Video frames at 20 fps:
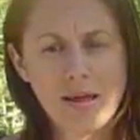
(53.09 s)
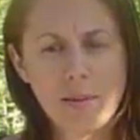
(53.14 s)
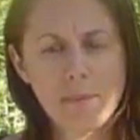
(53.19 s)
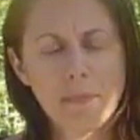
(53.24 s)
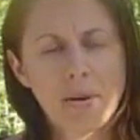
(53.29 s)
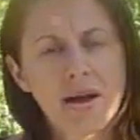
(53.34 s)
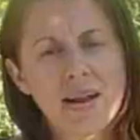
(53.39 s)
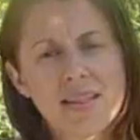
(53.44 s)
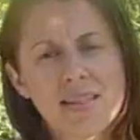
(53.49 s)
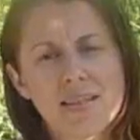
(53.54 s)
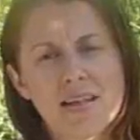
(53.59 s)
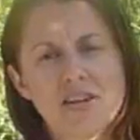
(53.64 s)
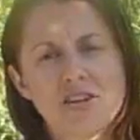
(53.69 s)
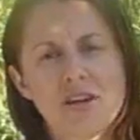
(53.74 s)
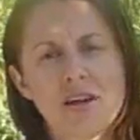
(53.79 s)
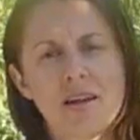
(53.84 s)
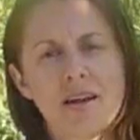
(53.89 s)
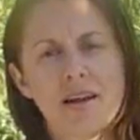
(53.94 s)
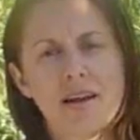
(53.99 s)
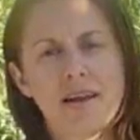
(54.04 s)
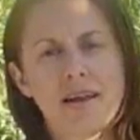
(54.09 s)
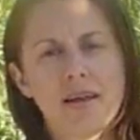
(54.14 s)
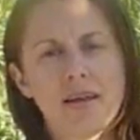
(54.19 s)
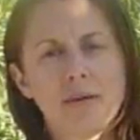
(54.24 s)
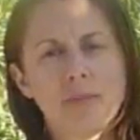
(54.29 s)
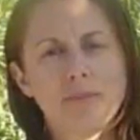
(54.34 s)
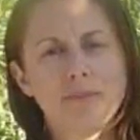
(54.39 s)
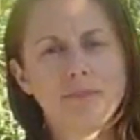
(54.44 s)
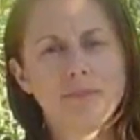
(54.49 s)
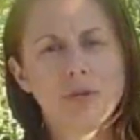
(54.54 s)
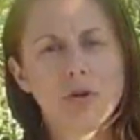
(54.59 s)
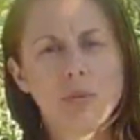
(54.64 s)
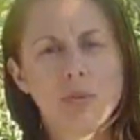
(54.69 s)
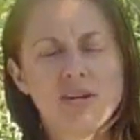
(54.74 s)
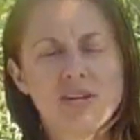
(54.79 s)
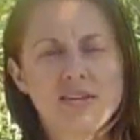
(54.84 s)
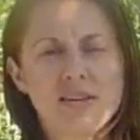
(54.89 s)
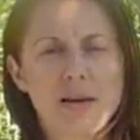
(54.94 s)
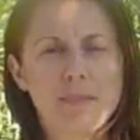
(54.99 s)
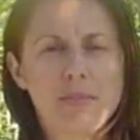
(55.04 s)
mindset journaling,
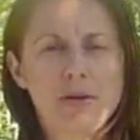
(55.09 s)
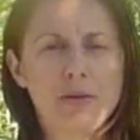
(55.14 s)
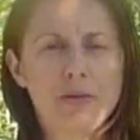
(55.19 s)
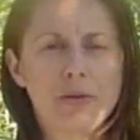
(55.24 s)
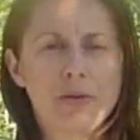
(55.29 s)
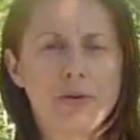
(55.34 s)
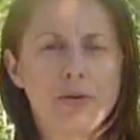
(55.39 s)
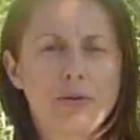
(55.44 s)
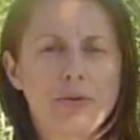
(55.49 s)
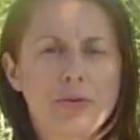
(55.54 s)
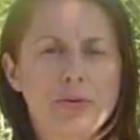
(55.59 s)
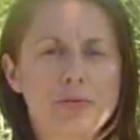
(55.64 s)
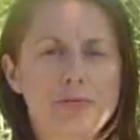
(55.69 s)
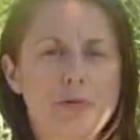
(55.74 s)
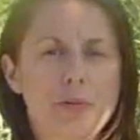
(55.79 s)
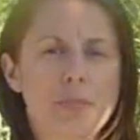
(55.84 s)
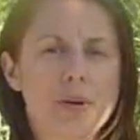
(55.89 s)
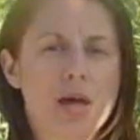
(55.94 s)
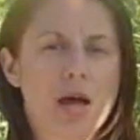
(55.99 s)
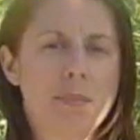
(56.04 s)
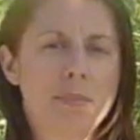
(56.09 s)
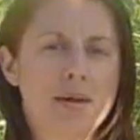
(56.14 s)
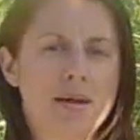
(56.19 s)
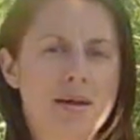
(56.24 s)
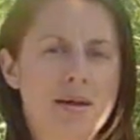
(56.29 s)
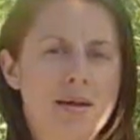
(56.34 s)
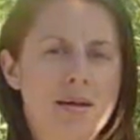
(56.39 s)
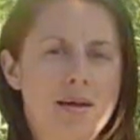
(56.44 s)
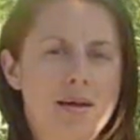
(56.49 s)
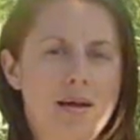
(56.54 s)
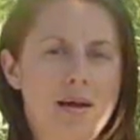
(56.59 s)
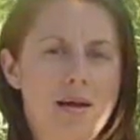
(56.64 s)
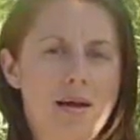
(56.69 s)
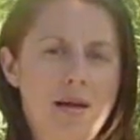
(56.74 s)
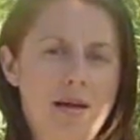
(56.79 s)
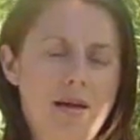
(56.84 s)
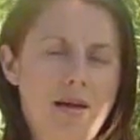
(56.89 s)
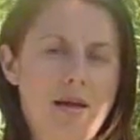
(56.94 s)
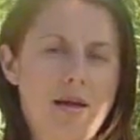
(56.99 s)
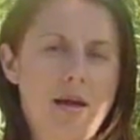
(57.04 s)
which set me on the course for becoming
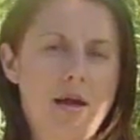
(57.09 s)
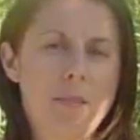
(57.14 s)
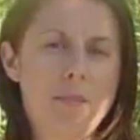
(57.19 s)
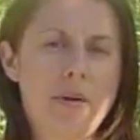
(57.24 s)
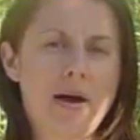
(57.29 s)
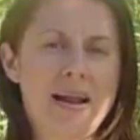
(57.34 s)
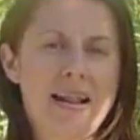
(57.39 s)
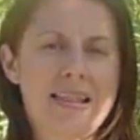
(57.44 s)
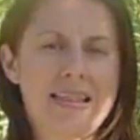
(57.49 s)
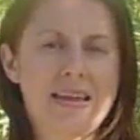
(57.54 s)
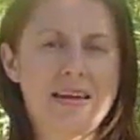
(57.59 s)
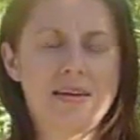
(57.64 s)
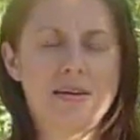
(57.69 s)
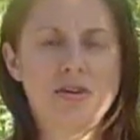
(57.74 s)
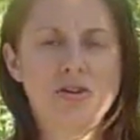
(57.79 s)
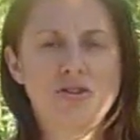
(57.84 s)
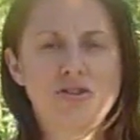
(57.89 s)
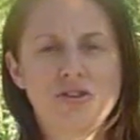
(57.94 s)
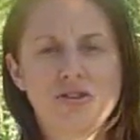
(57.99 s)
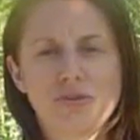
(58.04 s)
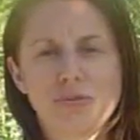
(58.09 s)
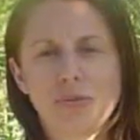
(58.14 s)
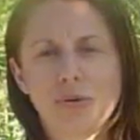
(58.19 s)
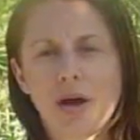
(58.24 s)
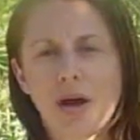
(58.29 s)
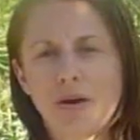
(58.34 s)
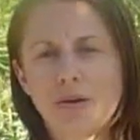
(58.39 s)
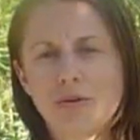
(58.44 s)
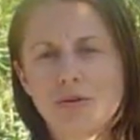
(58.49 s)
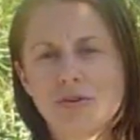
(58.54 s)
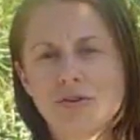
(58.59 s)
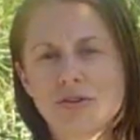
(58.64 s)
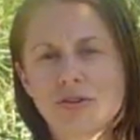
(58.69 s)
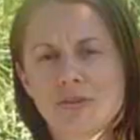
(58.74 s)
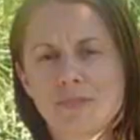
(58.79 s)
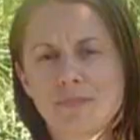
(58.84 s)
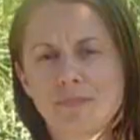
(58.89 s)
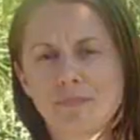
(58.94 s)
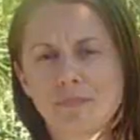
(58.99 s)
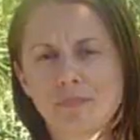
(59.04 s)
a mindset and nutritional coach.
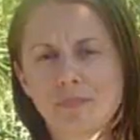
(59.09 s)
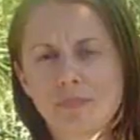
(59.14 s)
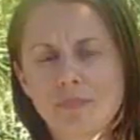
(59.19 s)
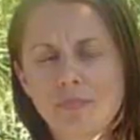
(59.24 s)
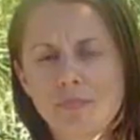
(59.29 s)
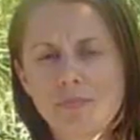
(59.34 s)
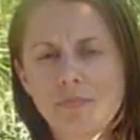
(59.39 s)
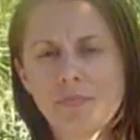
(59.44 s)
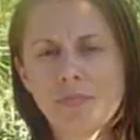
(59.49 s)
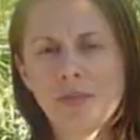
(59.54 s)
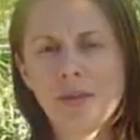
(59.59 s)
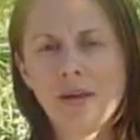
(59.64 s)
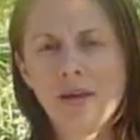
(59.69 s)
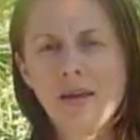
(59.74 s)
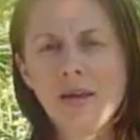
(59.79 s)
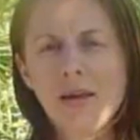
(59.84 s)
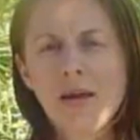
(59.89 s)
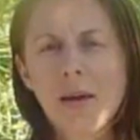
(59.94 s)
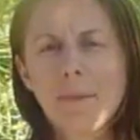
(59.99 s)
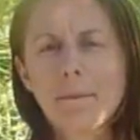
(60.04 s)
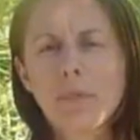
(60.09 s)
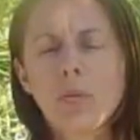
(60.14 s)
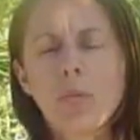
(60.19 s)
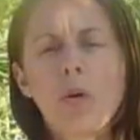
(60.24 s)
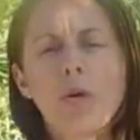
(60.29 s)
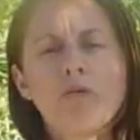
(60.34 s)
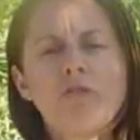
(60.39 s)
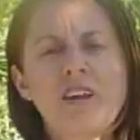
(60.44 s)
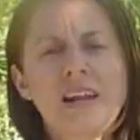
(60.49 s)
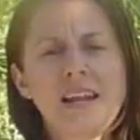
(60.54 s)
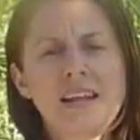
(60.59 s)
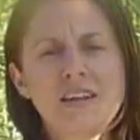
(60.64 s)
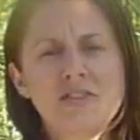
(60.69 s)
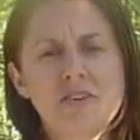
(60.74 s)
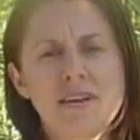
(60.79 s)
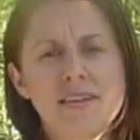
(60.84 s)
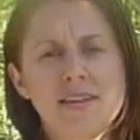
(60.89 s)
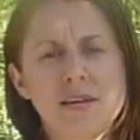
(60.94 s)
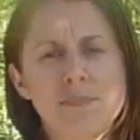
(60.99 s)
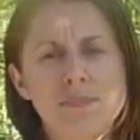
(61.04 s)
But what really
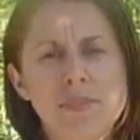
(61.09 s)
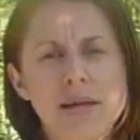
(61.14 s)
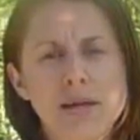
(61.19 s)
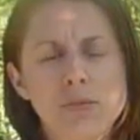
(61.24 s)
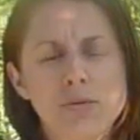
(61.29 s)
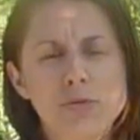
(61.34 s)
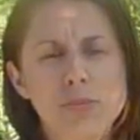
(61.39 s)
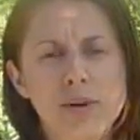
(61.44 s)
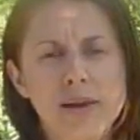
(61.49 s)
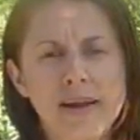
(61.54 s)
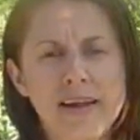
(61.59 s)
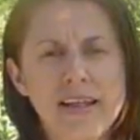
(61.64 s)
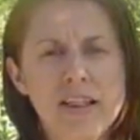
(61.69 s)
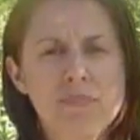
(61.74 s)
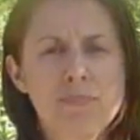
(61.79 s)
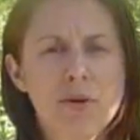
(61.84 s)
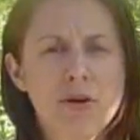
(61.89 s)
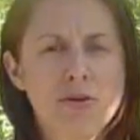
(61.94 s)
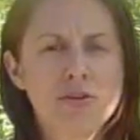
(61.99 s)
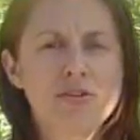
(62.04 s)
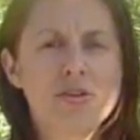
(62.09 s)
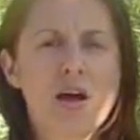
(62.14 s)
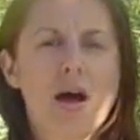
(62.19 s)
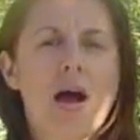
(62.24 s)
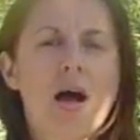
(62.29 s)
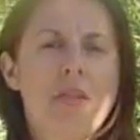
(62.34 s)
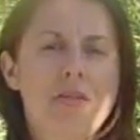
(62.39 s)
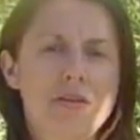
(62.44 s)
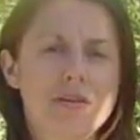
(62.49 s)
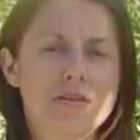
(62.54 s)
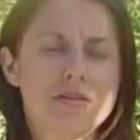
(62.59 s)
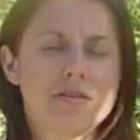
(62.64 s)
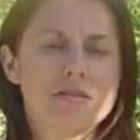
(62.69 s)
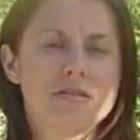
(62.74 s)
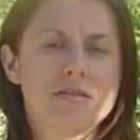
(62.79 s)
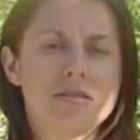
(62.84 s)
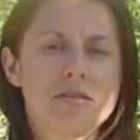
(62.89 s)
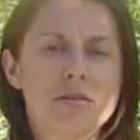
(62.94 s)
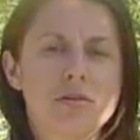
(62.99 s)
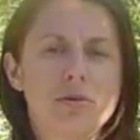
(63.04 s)
interested me was when I spoke to
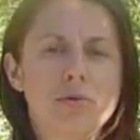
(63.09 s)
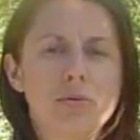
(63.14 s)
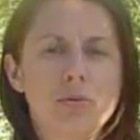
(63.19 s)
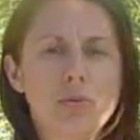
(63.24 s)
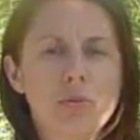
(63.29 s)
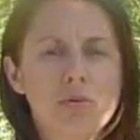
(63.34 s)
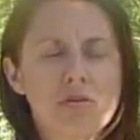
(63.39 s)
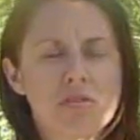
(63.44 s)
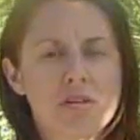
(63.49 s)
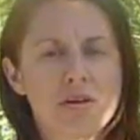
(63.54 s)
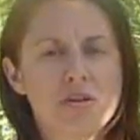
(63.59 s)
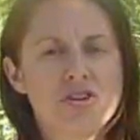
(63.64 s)
others who also